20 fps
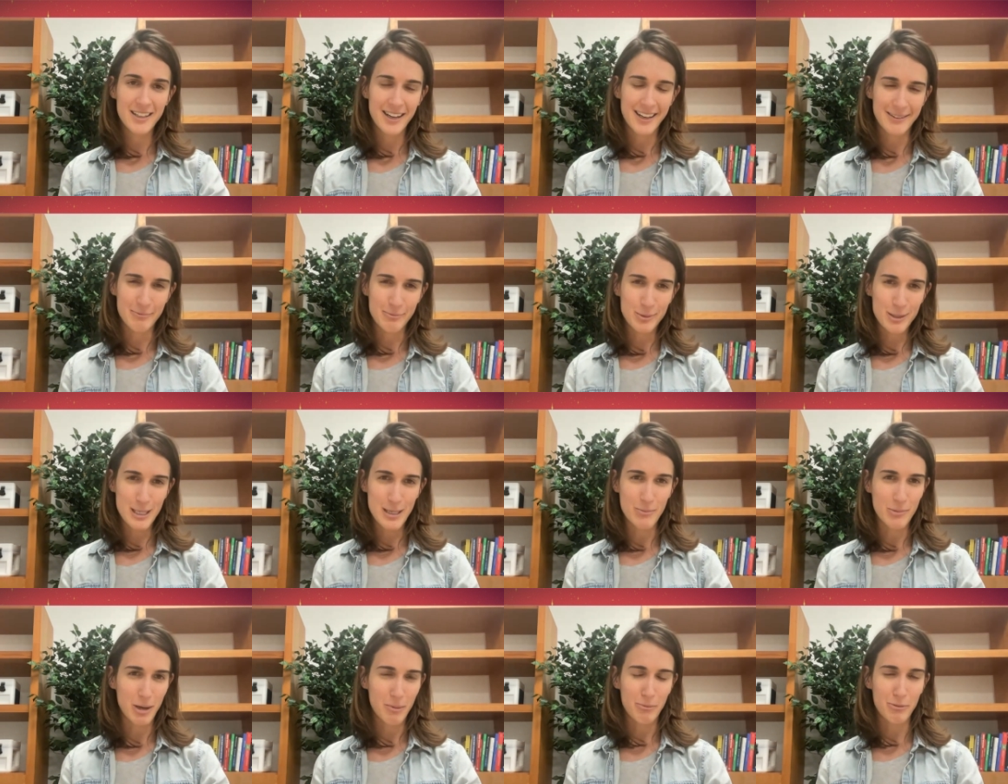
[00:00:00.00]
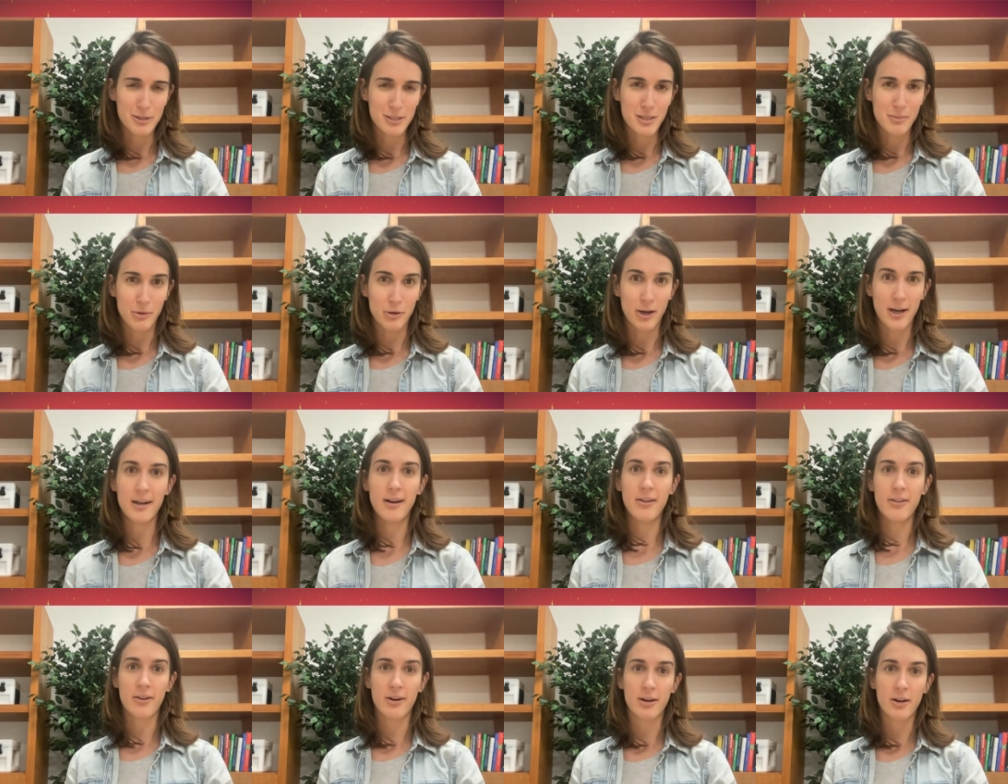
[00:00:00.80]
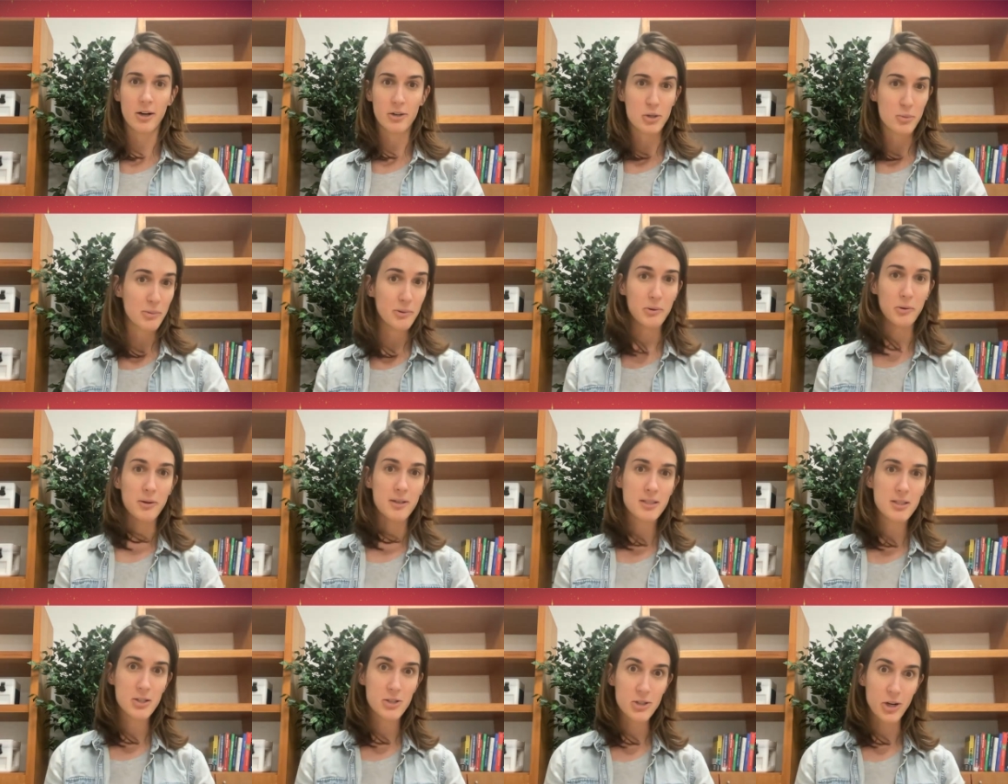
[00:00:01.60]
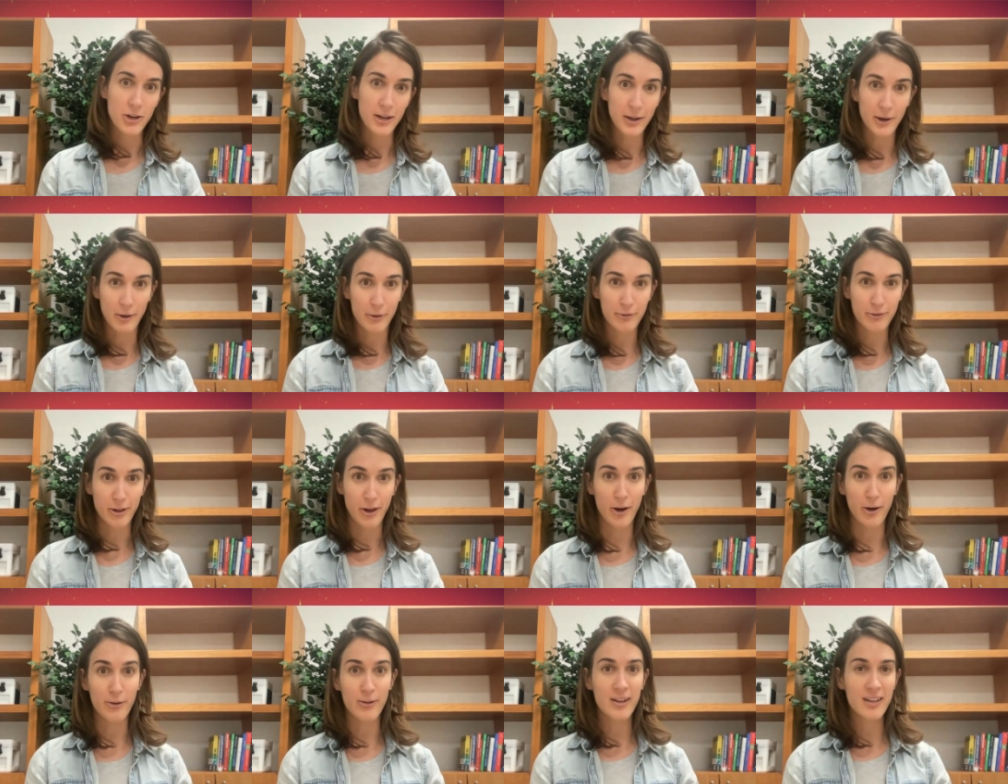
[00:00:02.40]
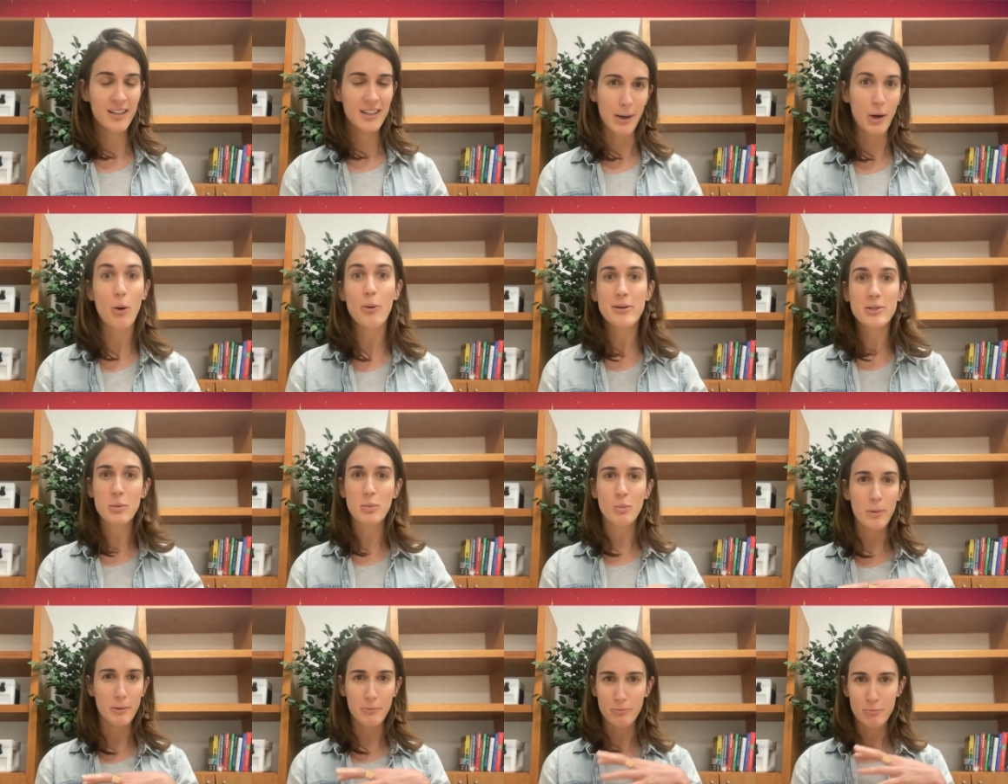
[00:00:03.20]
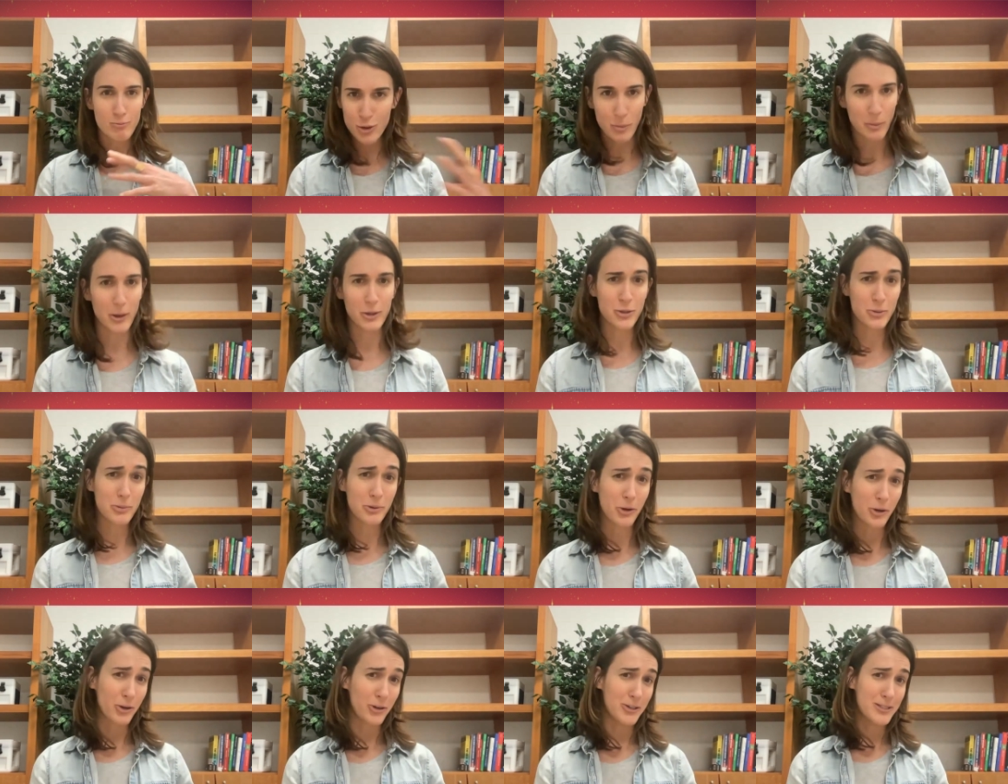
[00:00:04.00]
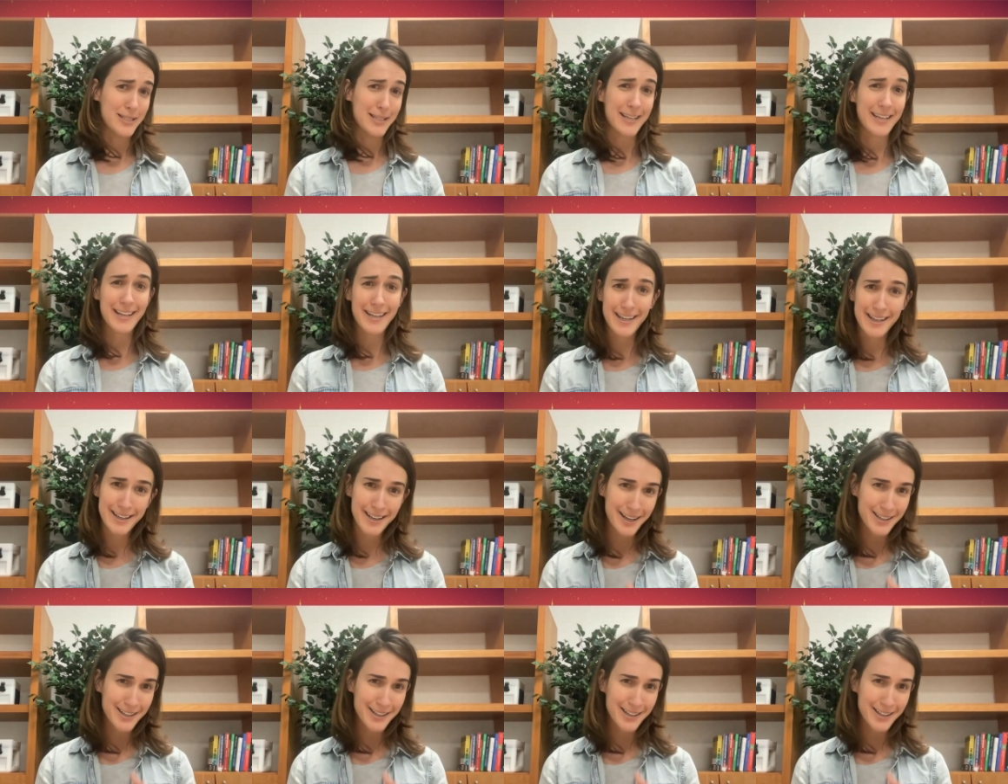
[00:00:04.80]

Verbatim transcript: Um, teamed up with some great other entrepreneurs to start EcoFlow. I'd always been super entrepreneurial as a kid.